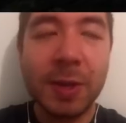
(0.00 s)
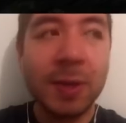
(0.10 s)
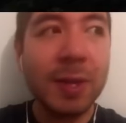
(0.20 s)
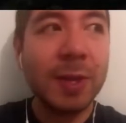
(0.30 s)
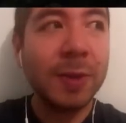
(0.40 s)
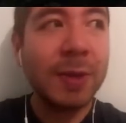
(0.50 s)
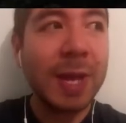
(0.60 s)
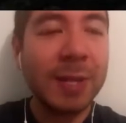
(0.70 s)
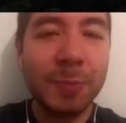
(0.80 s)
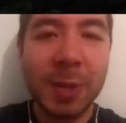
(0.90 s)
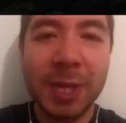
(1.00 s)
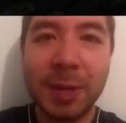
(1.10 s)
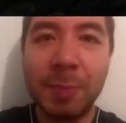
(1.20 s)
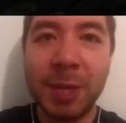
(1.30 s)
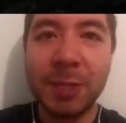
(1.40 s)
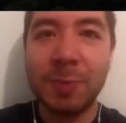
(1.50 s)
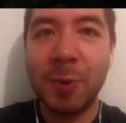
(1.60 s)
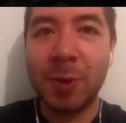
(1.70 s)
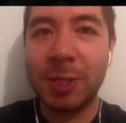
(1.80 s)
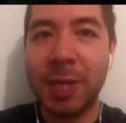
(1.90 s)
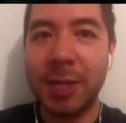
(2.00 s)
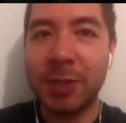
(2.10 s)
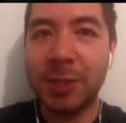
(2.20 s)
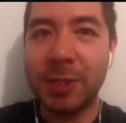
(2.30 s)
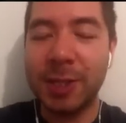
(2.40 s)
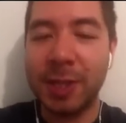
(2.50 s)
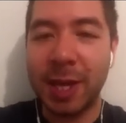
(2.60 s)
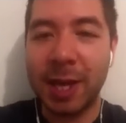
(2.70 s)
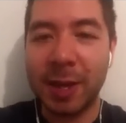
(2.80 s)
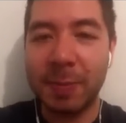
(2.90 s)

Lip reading: there has been a bunch more changes to the game.